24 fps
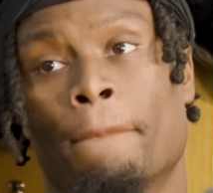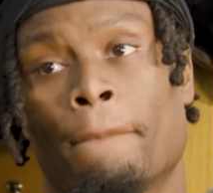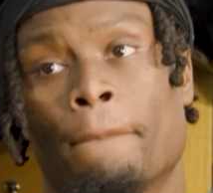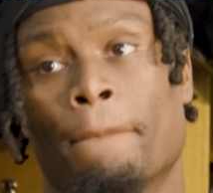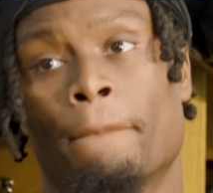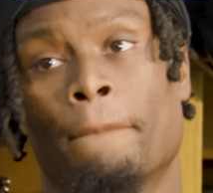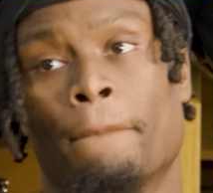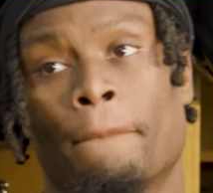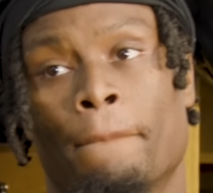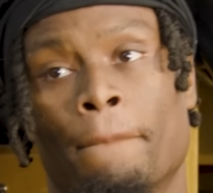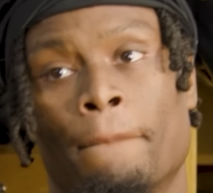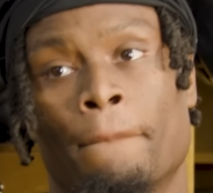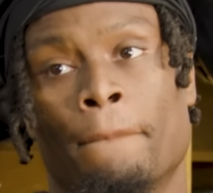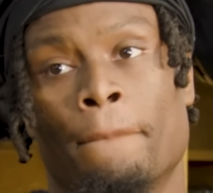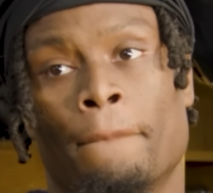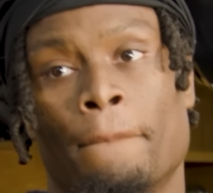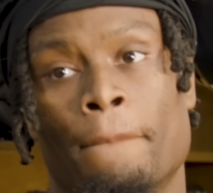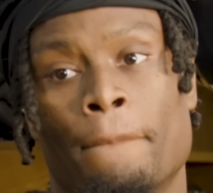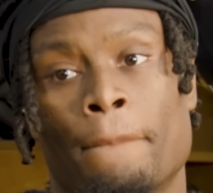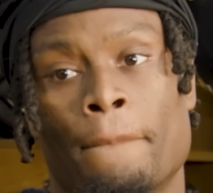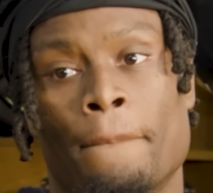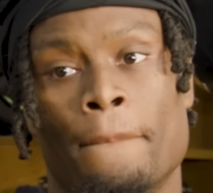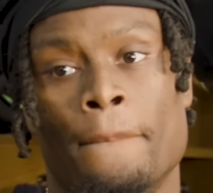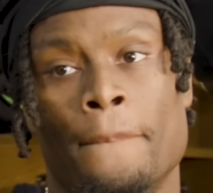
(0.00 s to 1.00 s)
turn the page a
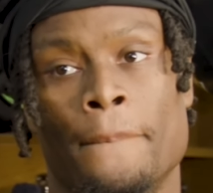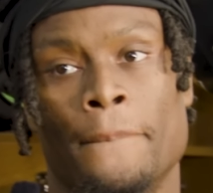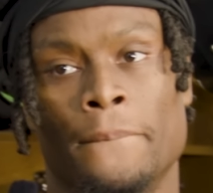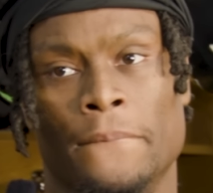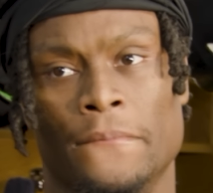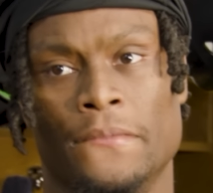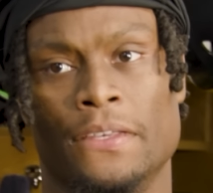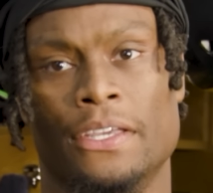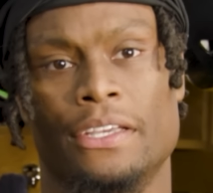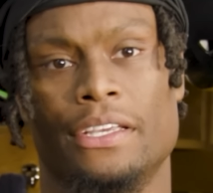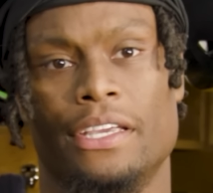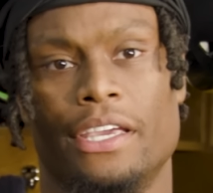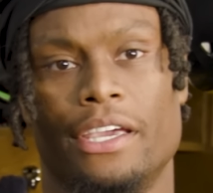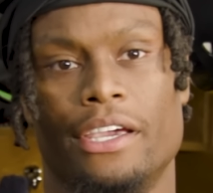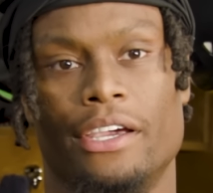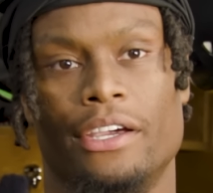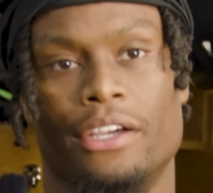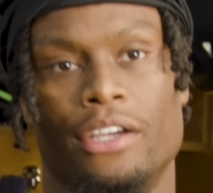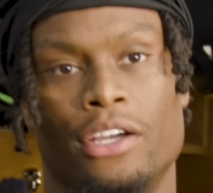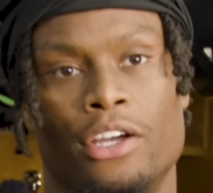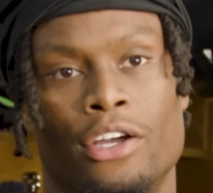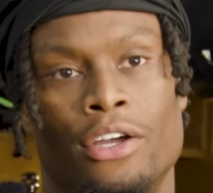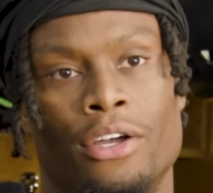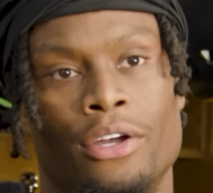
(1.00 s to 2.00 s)
little bit here?
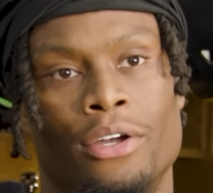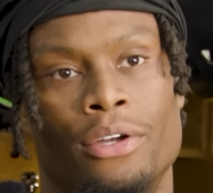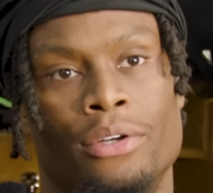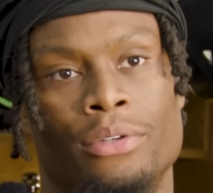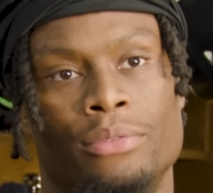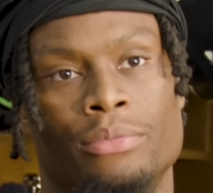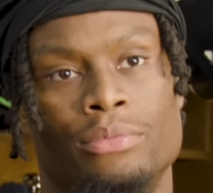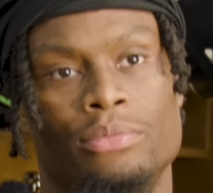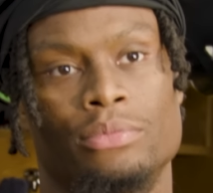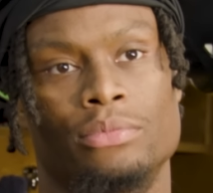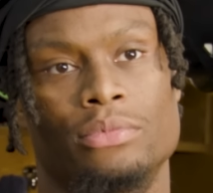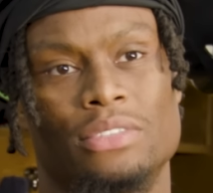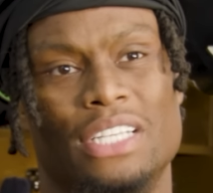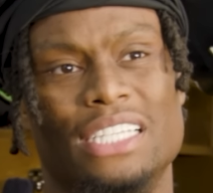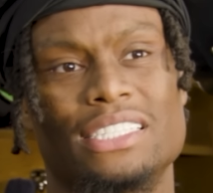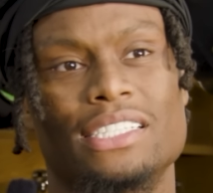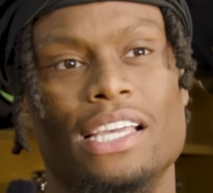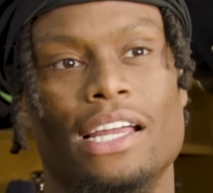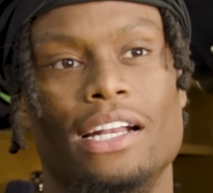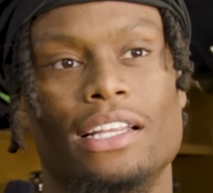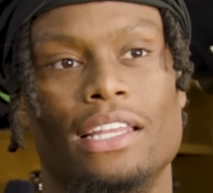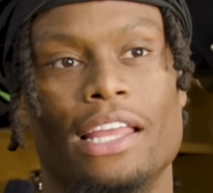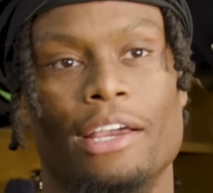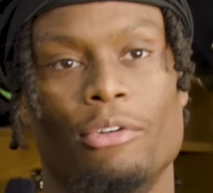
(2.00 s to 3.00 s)
Yeah, that's
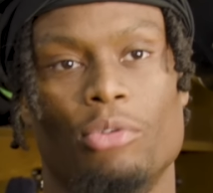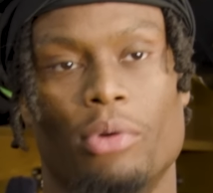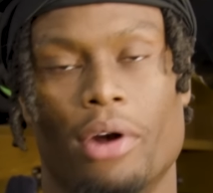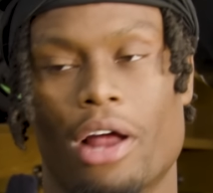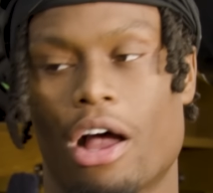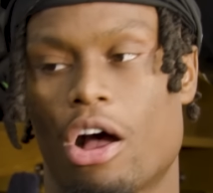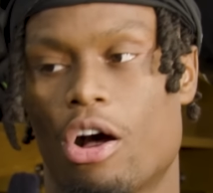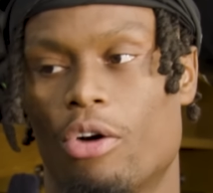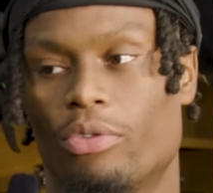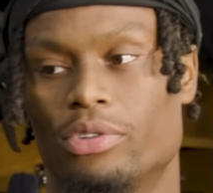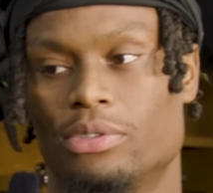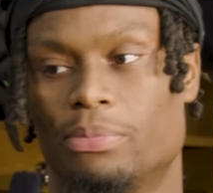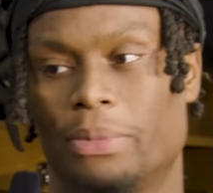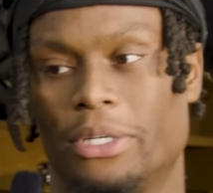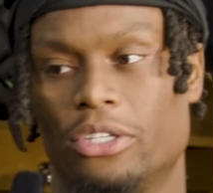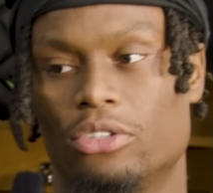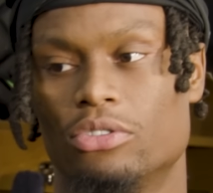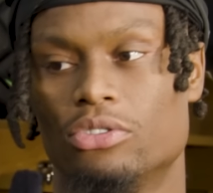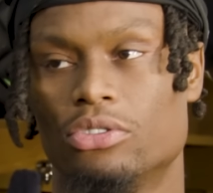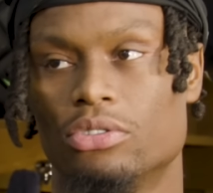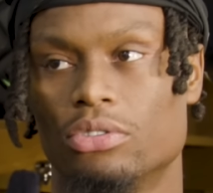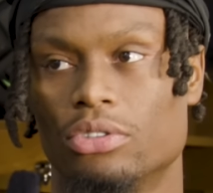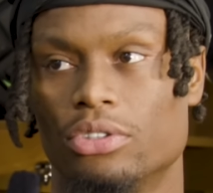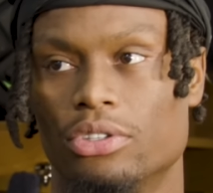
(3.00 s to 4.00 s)
kind of like what I've always been
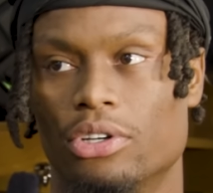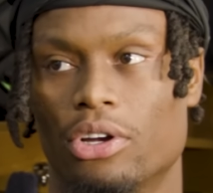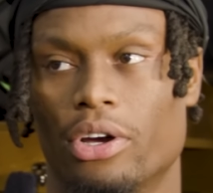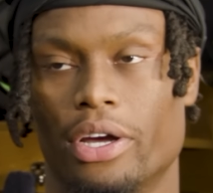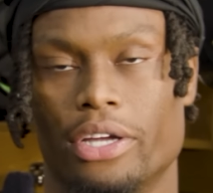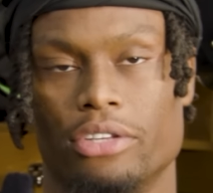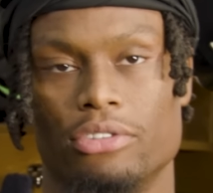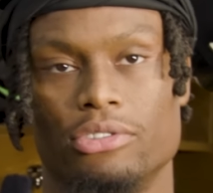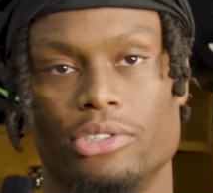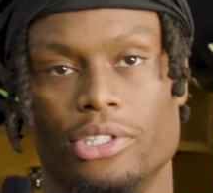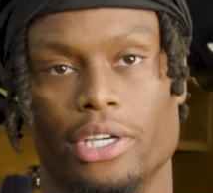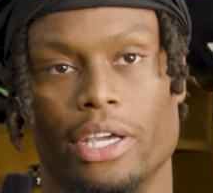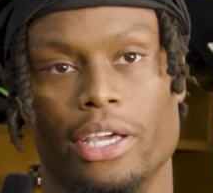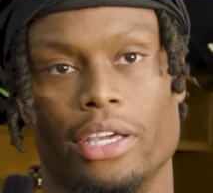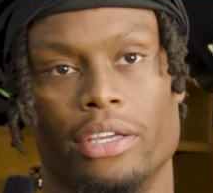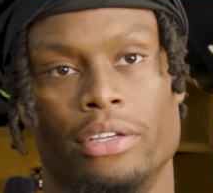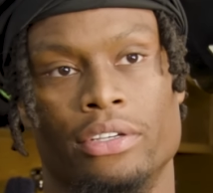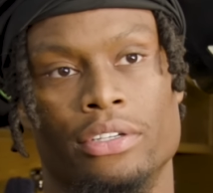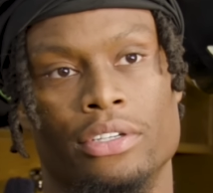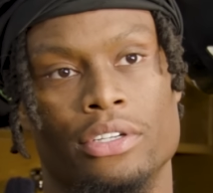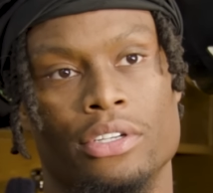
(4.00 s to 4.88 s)
used to, you know, at UGA.